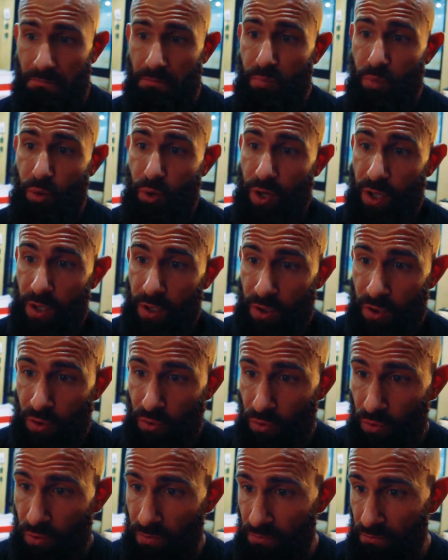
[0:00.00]
pretty
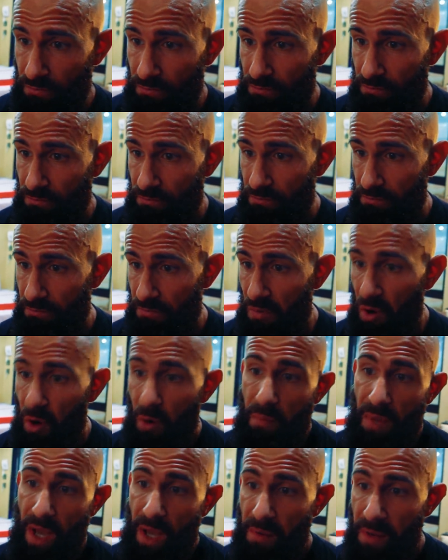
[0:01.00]
soon, or
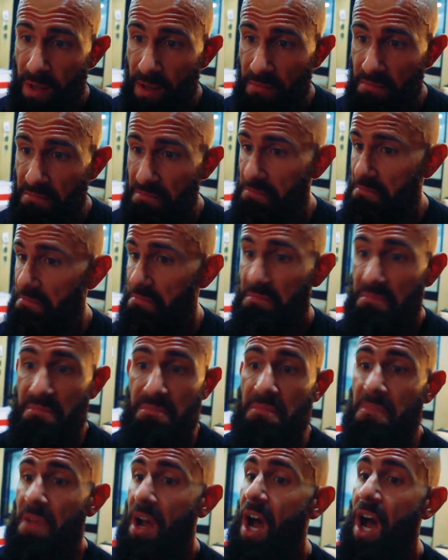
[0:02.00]
maybe
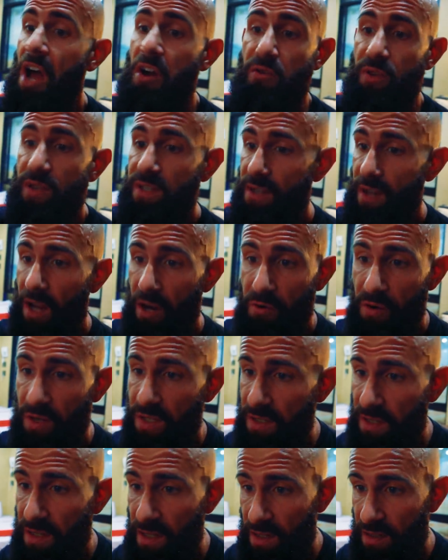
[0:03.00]
hundreds and
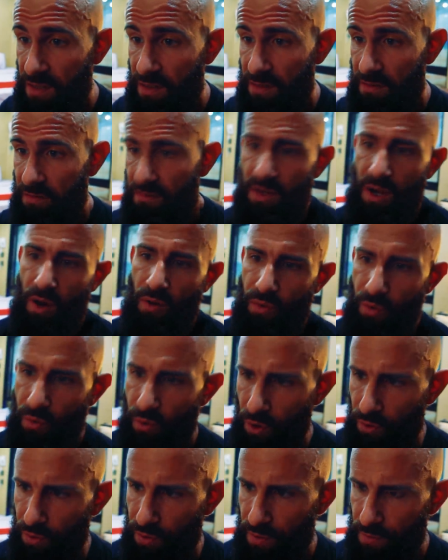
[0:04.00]
hundreds of years down the
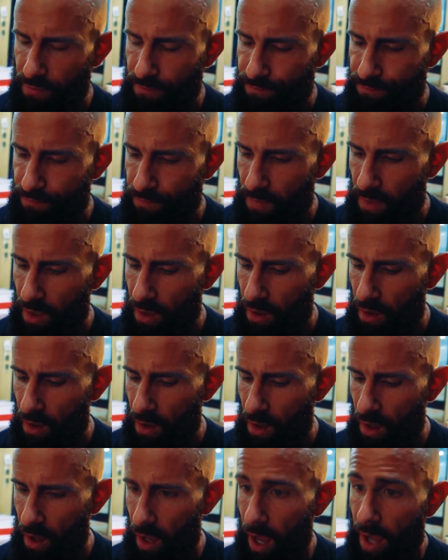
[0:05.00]
road.
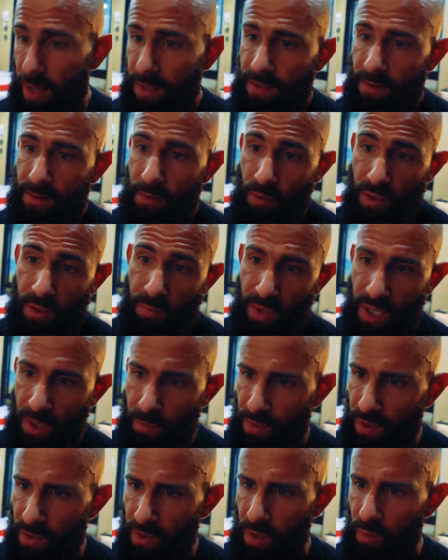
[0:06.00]
As those
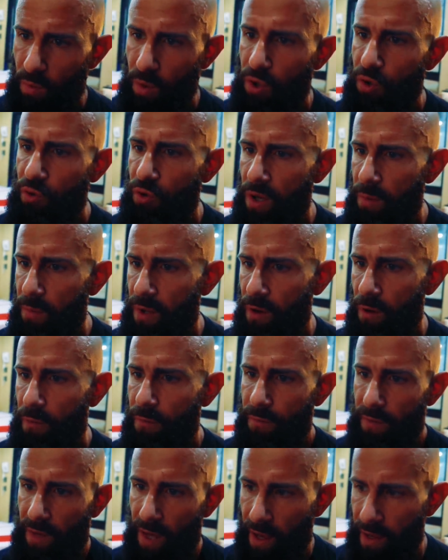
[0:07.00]
people that were dreaming of
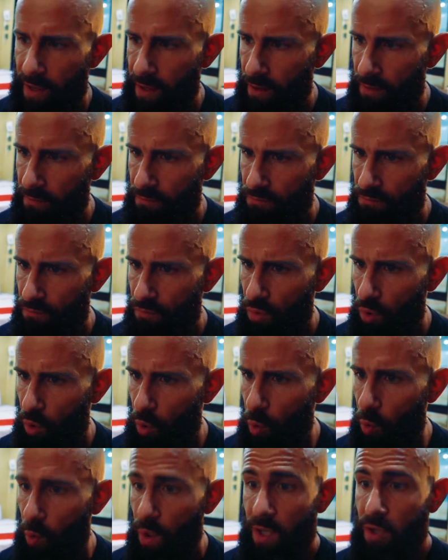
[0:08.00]
flying
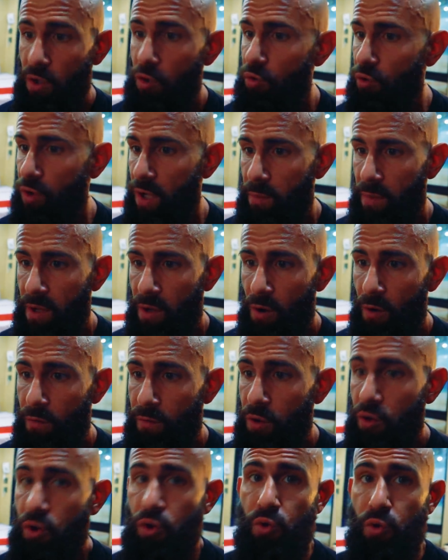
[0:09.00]
we are dreaming of
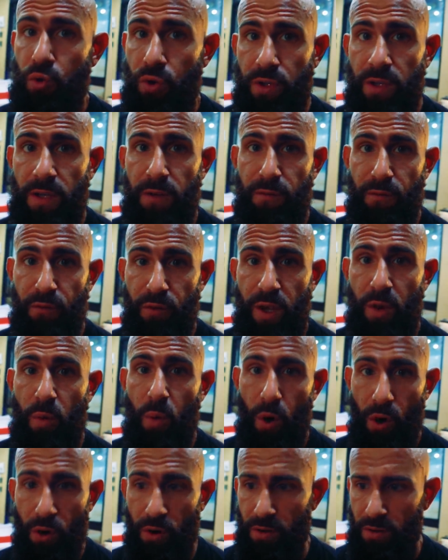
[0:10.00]
a cruelty-free
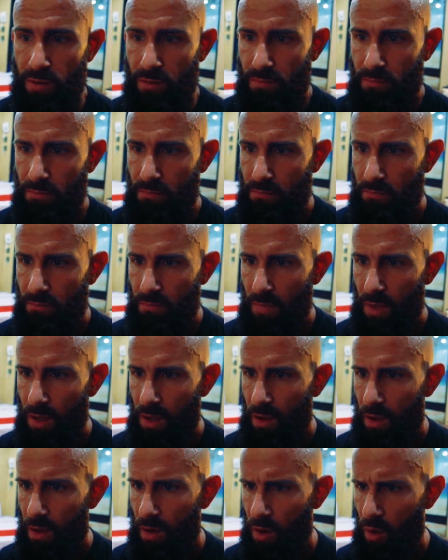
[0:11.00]
world.
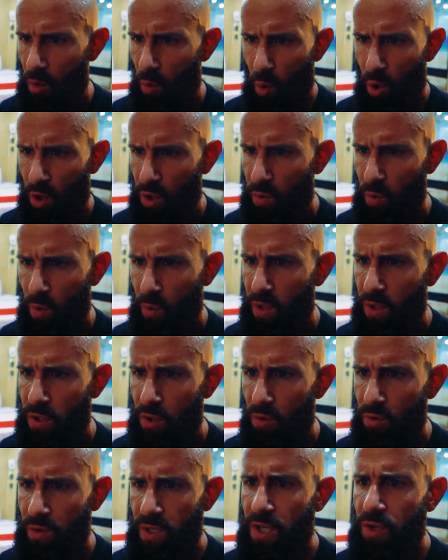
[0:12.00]
A world where we
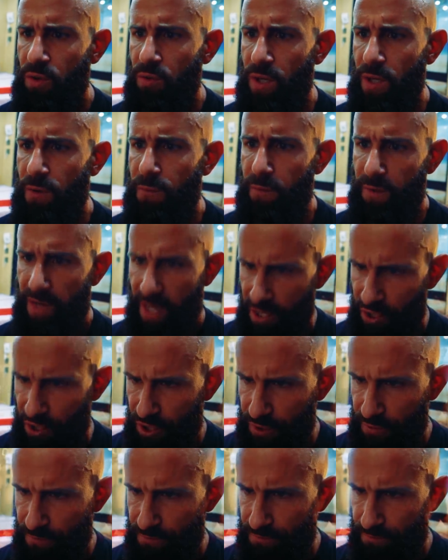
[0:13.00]
don't need to eat
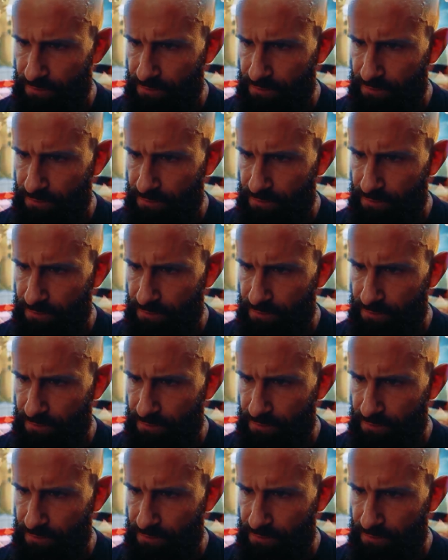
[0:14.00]
flesh.